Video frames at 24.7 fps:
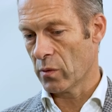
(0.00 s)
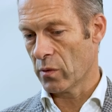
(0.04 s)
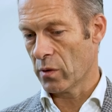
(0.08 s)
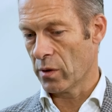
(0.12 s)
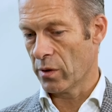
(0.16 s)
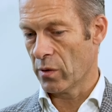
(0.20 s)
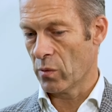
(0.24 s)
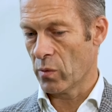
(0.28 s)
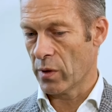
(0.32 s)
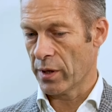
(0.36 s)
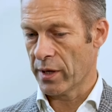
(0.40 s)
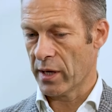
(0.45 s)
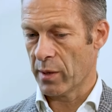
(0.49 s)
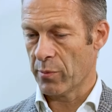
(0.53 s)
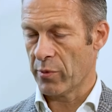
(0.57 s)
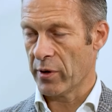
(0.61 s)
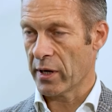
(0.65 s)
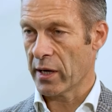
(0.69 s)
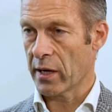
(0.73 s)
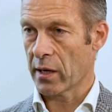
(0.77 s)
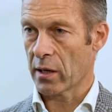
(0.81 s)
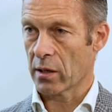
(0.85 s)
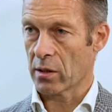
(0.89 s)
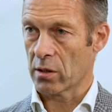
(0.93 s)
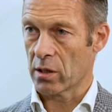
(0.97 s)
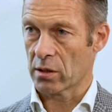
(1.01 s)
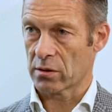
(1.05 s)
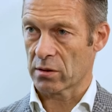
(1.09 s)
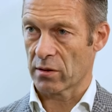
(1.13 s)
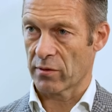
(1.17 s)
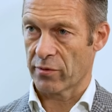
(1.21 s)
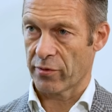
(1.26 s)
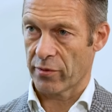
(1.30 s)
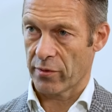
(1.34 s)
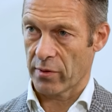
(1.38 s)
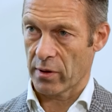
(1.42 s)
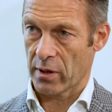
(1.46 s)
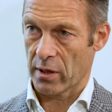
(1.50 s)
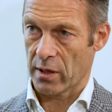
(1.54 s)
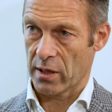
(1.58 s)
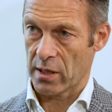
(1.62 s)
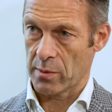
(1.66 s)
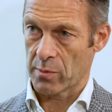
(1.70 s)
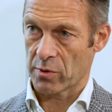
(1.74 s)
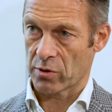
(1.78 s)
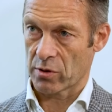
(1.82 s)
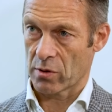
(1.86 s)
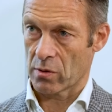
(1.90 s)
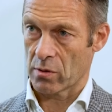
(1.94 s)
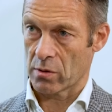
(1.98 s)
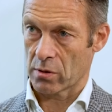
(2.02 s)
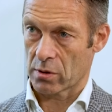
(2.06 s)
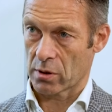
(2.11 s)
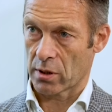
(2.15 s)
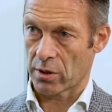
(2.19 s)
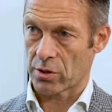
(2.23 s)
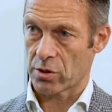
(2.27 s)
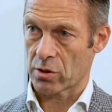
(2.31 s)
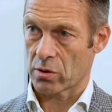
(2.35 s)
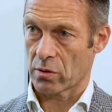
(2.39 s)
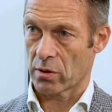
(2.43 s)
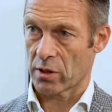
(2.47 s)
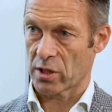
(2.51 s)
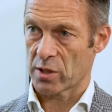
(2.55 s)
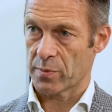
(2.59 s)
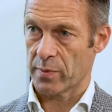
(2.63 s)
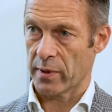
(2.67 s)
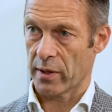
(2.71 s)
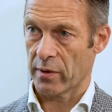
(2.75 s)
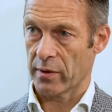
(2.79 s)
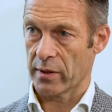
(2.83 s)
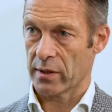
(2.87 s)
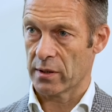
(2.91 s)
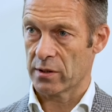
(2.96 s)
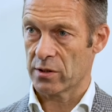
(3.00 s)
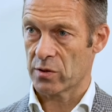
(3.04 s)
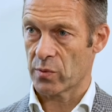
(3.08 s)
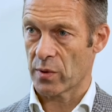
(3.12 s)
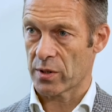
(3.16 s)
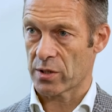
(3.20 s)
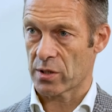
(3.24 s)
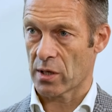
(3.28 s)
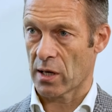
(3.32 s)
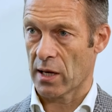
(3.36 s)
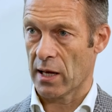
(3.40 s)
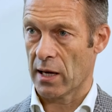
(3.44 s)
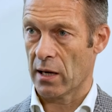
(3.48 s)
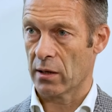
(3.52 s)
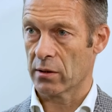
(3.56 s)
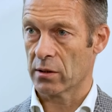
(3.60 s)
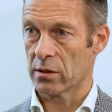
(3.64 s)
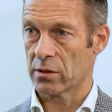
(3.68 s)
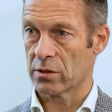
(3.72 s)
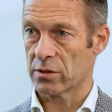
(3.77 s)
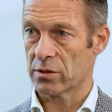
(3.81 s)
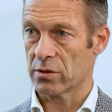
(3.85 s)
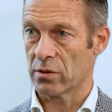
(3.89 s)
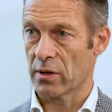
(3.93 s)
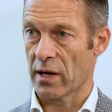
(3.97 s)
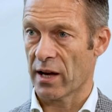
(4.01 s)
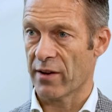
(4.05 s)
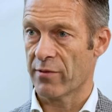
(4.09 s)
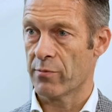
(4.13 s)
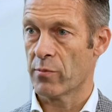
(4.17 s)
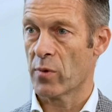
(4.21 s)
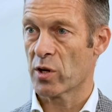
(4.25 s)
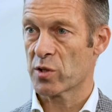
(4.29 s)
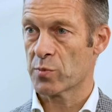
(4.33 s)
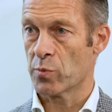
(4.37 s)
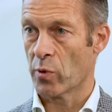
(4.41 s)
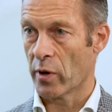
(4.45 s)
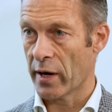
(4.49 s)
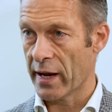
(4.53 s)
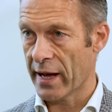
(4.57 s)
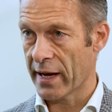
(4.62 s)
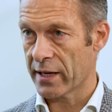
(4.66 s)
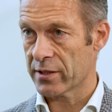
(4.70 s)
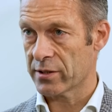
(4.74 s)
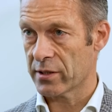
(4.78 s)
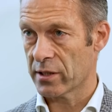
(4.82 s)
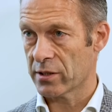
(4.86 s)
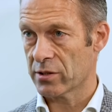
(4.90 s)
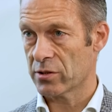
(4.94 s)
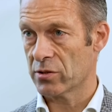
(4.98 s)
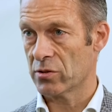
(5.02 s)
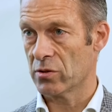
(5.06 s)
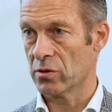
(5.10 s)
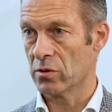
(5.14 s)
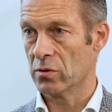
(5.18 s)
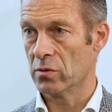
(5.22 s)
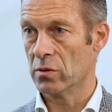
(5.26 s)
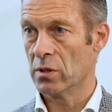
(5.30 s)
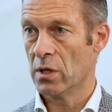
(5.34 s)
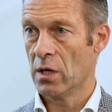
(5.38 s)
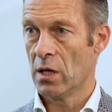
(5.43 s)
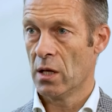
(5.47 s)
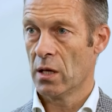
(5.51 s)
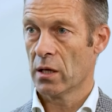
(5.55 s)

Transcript: on the one hand bringing a lot of hemato-oncological experience, which allowed us to have much more access to